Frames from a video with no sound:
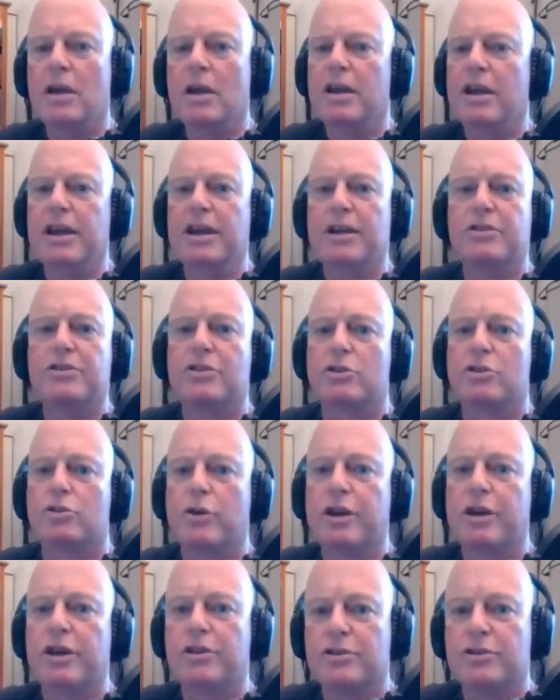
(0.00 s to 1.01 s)
It's a
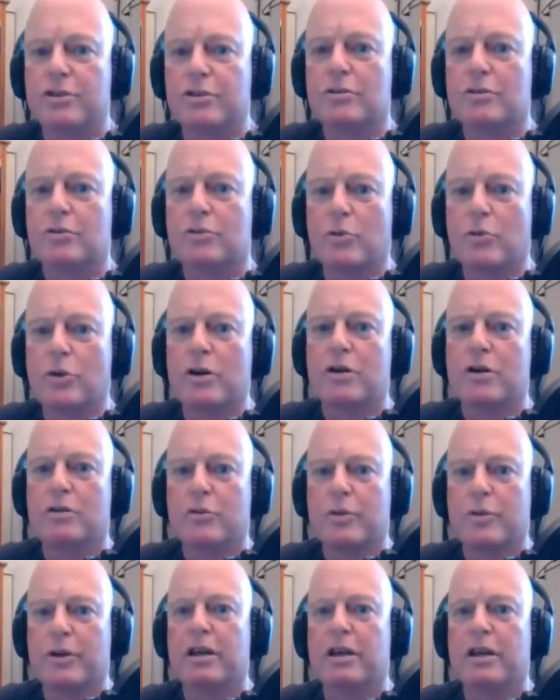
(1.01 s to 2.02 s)
strange old world
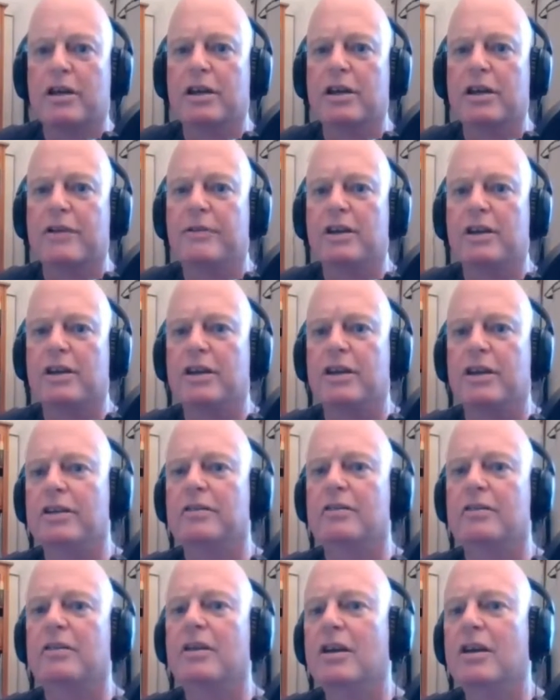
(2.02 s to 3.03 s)
we're living
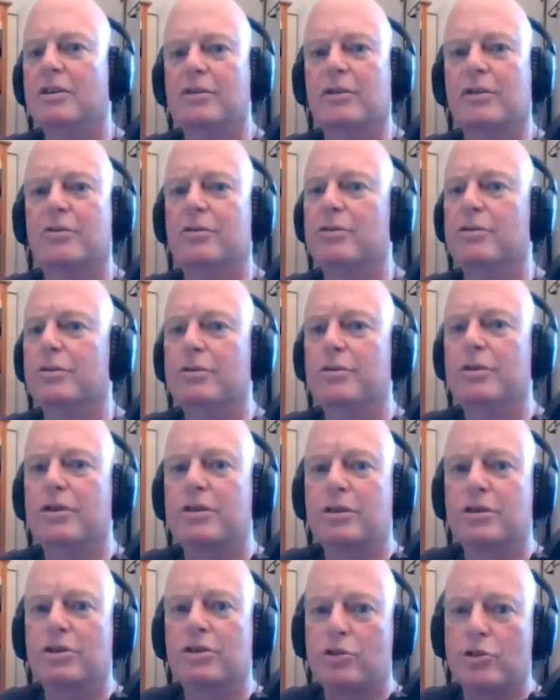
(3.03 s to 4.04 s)
in. Don't know who you
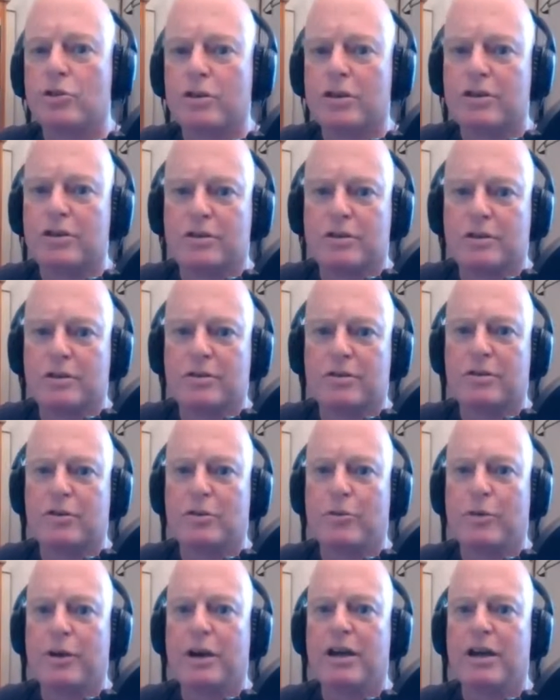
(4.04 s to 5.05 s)
can trust, don't know
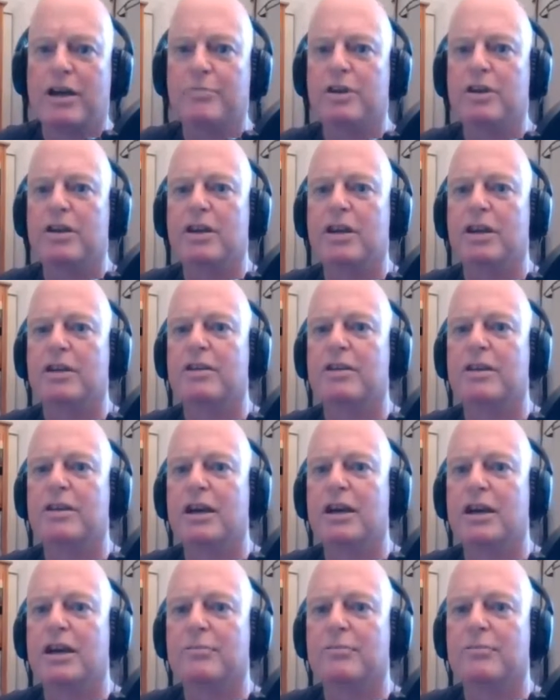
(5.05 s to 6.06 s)
where to begin
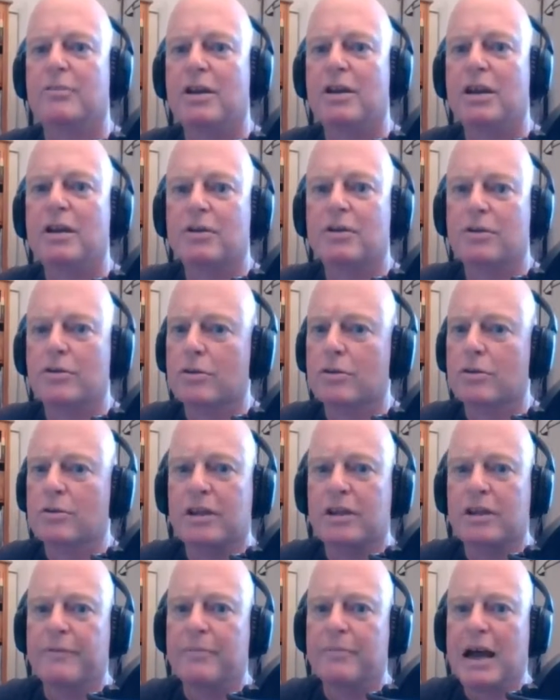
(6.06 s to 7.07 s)
now. Gonna
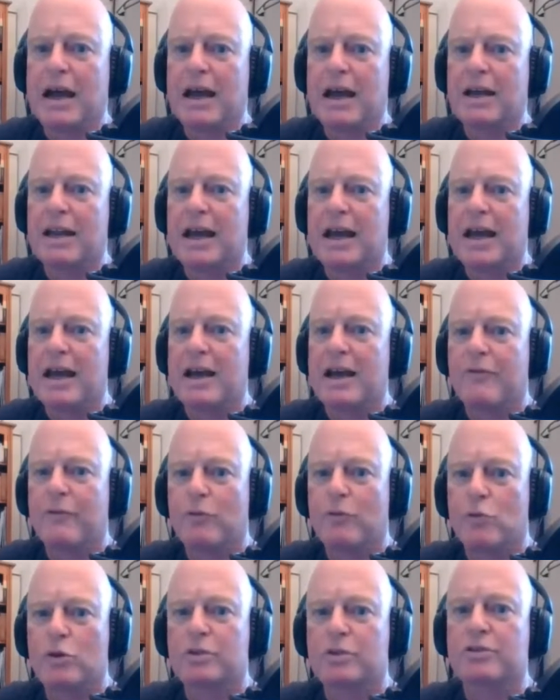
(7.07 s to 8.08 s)
live my
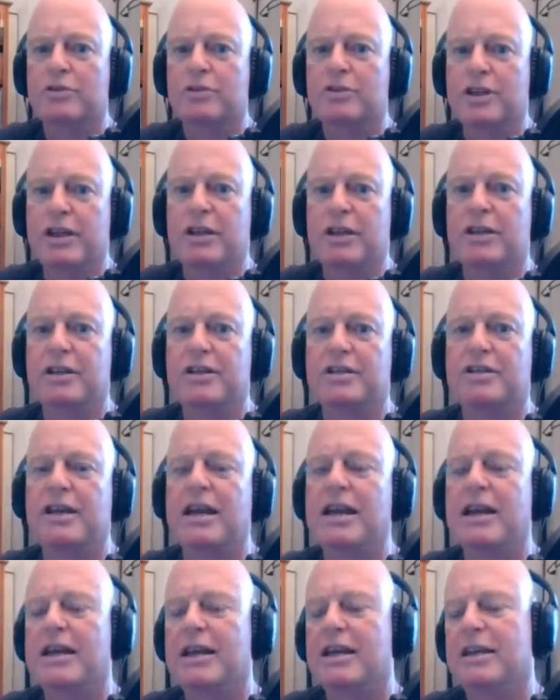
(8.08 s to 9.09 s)
life one day at a
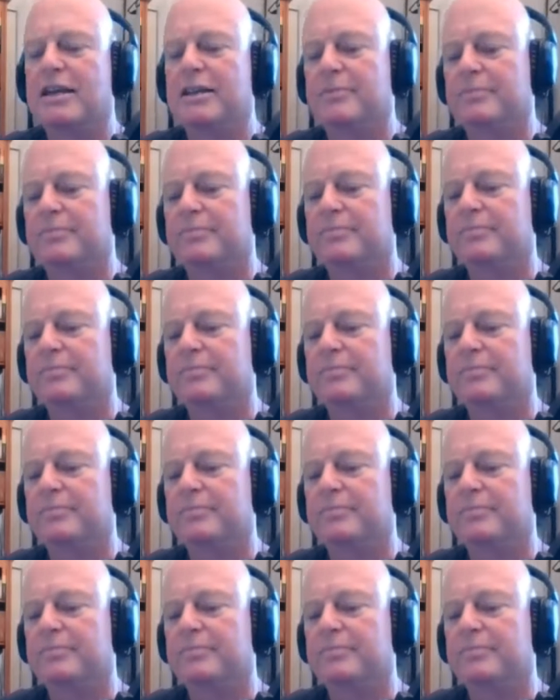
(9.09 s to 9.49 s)
time.